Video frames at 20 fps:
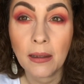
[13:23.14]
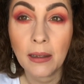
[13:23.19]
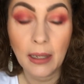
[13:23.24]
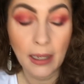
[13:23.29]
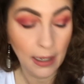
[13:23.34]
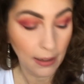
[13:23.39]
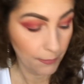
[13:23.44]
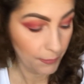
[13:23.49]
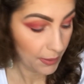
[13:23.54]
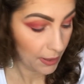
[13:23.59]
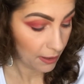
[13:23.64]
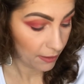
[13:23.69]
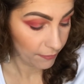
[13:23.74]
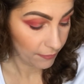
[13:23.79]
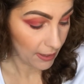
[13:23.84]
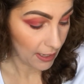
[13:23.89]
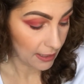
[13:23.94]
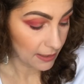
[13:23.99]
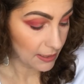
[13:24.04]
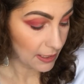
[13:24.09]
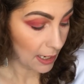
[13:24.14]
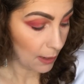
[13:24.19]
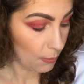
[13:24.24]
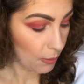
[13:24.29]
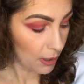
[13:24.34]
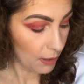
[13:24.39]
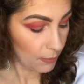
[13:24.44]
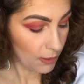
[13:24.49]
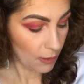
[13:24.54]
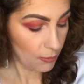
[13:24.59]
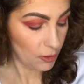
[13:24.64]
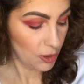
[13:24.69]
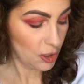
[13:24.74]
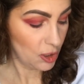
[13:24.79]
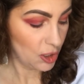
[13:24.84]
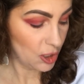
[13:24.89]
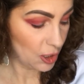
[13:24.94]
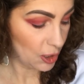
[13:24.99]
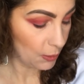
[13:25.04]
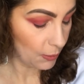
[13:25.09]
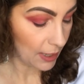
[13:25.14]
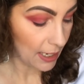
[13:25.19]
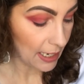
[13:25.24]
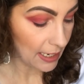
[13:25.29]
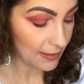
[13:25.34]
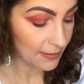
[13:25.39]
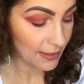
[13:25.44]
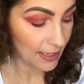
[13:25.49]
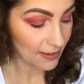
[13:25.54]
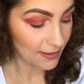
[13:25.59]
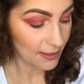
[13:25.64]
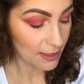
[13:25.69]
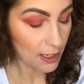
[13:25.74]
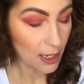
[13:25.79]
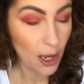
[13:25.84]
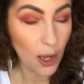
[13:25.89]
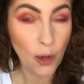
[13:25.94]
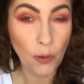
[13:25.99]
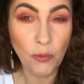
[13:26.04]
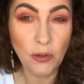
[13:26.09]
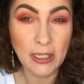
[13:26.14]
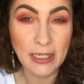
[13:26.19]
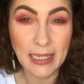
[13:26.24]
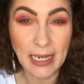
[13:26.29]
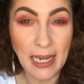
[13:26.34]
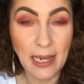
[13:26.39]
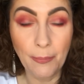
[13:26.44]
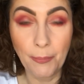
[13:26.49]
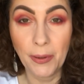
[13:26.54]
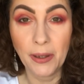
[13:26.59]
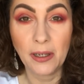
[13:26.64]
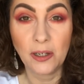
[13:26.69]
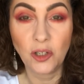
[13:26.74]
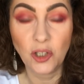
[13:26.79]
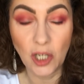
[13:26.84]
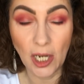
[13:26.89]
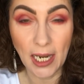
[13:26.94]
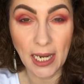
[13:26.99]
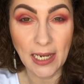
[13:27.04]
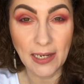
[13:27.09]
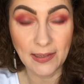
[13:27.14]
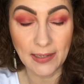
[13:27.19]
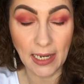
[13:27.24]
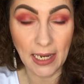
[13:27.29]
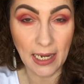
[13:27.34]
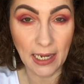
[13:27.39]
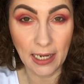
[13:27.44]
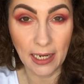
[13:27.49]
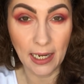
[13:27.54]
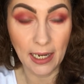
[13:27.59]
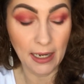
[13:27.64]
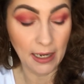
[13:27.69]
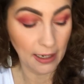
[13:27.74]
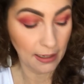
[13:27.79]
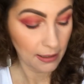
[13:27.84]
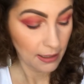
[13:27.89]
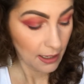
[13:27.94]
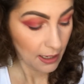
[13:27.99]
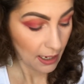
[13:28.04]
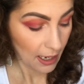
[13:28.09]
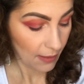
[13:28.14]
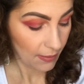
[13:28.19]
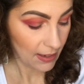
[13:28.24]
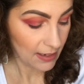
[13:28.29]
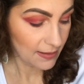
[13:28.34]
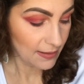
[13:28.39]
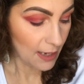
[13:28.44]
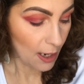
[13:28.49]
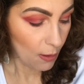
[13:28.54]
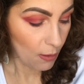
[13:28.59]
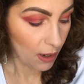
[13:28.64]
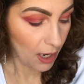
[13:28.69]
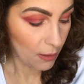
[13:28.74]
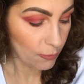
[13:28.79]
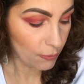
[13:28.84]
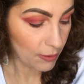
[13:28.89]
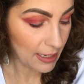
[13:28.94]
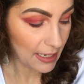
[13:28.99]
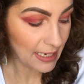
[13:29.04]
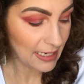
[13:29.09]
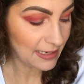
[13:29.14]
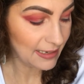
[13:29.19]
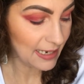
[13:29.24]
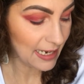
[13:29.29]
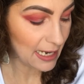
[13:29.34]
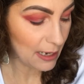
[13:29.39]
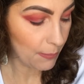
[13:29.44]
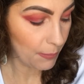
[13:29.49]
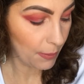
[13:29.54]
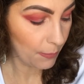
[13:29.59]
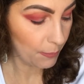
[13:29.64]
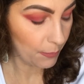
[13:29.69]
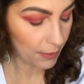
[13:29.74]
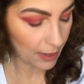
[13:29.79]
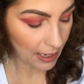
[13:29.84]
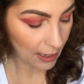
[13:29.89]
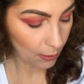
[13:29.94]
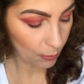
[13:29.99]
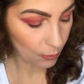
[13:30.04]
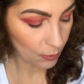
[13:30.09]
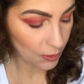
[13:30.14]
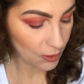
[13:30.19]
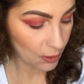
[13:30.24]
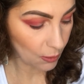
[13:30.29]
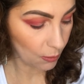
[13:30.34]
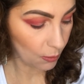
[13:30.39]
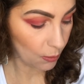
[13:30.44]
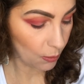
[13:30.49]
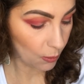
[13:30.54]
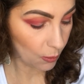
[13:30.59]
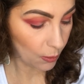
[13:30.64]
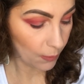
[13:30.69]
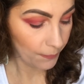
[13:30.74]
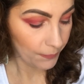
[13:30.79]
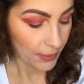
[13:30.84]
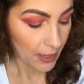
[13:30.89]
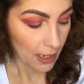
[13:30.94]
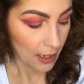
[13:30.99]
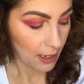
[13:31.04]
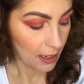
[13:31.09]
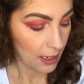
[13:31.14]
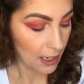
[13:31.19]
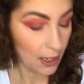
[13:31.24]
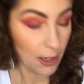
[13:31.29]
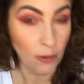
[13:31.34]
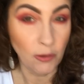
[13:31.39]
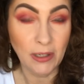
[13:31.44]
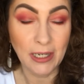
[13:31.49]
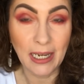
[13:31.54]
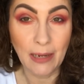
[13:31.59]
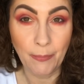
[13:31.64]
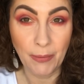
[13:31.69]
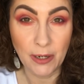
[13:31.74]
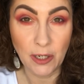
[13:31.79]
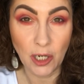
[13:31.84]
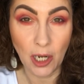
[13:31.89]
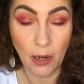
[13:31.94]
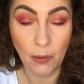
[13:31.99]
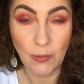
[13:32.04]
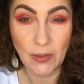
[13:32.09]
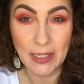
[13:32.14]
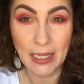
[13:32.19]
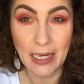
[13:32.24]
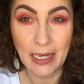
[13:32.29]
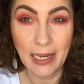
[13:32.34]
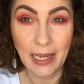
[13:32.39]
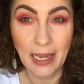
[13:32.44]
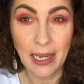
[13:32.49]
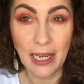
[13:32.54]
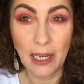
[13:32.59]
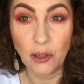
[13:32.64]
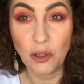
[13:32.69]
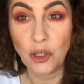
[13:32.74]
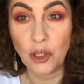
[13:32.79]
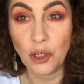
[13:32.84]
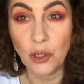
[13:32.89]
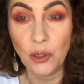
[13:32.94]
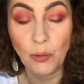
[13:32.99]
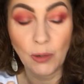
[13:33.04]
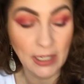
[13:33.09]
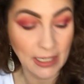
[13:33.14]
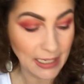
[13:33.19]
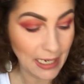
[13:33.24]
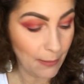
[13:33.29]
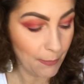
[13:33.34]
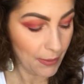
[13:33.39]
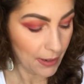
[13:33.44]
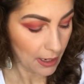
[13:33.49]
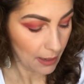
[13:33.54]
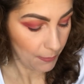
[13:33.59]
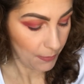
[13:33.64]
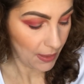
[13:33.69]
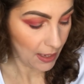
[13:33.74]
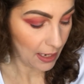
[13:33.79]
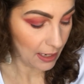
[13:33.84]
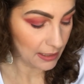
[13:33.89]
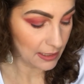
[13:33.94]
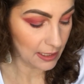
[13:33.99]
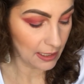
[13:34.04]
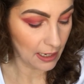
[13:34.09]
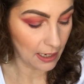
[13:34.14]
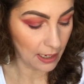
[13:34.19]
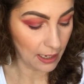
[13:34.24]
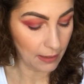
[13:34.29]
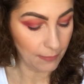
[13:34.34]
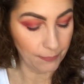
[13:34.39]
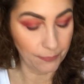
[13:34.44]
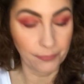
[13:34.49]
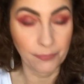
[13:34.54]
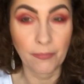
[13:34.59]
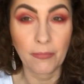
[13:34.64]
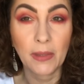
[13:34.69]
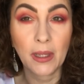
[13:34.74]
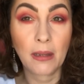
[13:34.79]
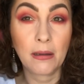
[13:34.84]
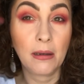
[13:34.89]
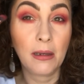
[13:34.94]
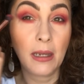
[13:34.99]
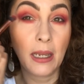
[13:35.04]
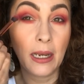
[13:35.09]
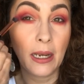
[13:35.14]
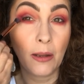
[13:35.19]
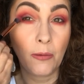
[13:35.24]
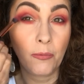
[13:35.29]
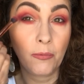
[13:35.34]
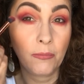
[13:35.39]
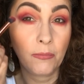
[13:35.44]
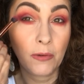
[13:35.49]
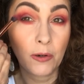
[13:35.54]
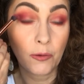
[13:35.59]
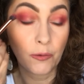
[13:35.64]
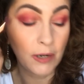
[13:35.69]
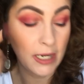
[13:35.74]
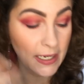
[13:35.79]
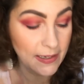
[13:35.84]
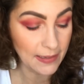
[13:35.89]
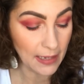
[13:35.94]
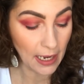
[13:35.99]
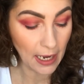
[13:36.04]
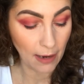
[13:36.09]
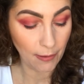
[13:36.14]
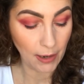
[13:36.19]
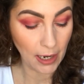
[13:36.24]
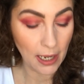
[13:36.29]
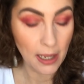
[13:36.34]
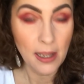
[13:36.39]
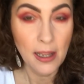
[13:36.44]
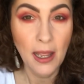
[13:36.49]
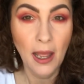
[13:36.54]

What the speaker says: Yeah, perfect. Now what I'm going to do is, there's no deep shades in here. There's no like really deep browns or, you know, deeper tones in here to deepen up that, you know, crease area.